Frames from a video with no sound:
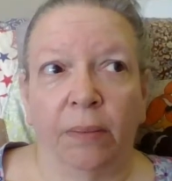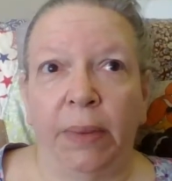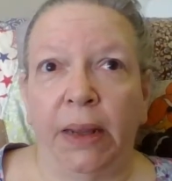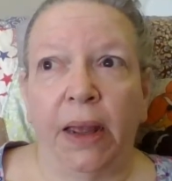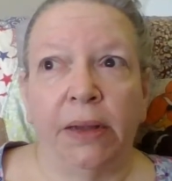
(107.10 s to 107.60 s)

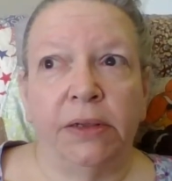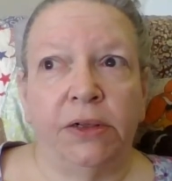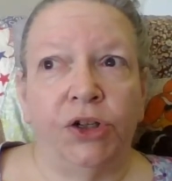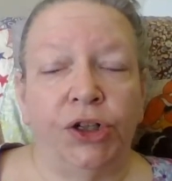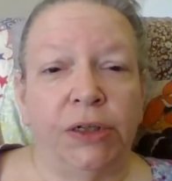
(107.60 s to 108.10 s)
because
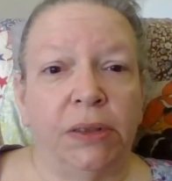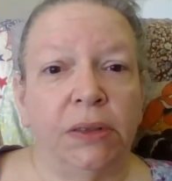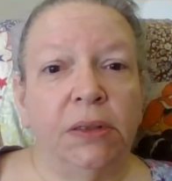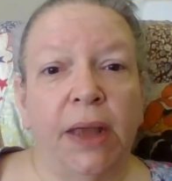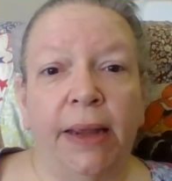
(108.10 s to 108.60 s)
it's just the
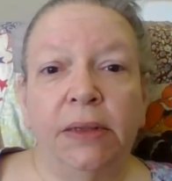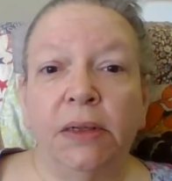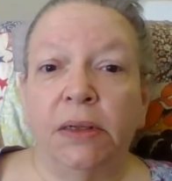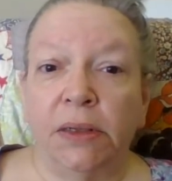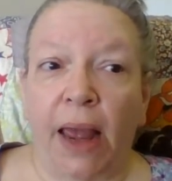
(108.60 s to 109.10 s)
sights
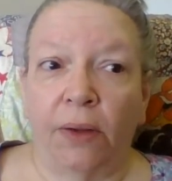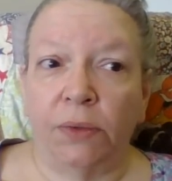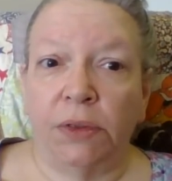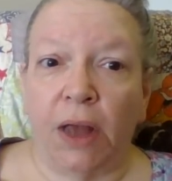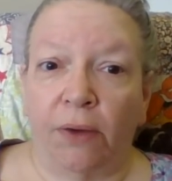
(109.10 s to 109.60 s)
and
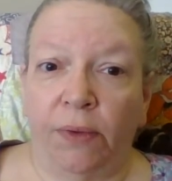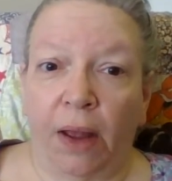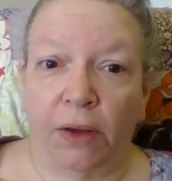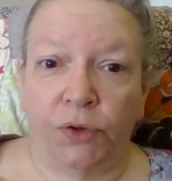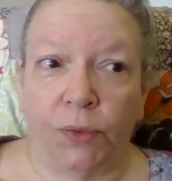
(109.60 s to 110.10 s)
sounds of
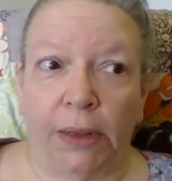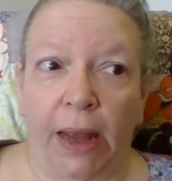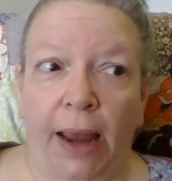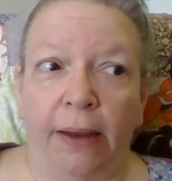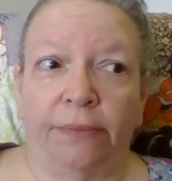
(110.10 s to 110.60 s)
country
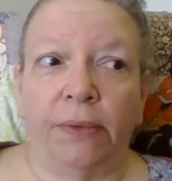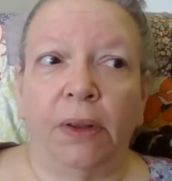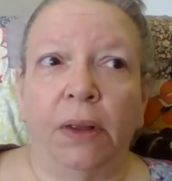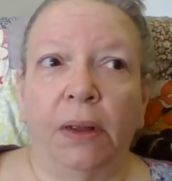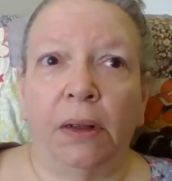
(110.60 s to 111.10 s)
life
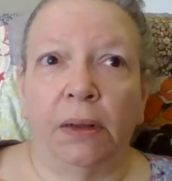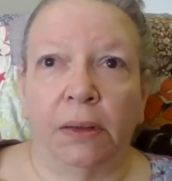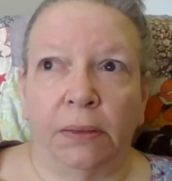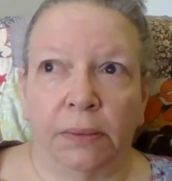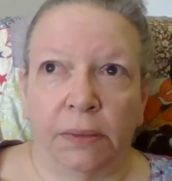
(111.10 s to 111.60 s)

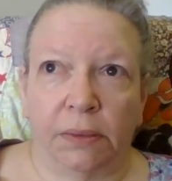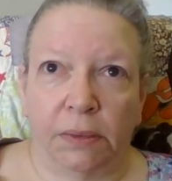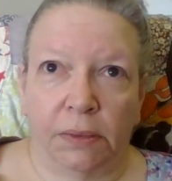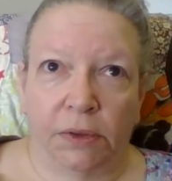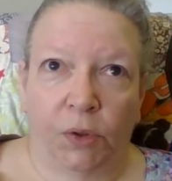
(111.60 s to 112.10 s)

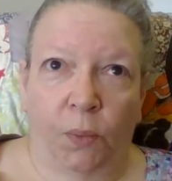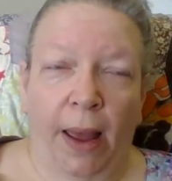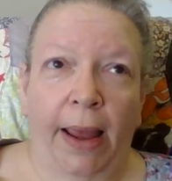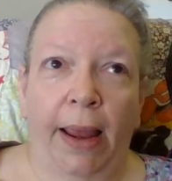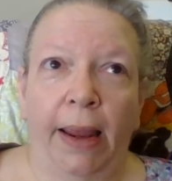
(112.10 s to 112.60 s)
the
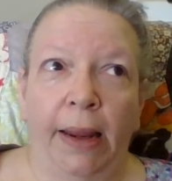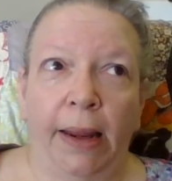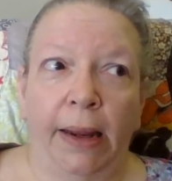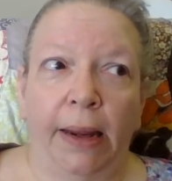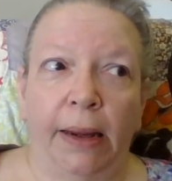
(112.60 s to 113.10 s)
way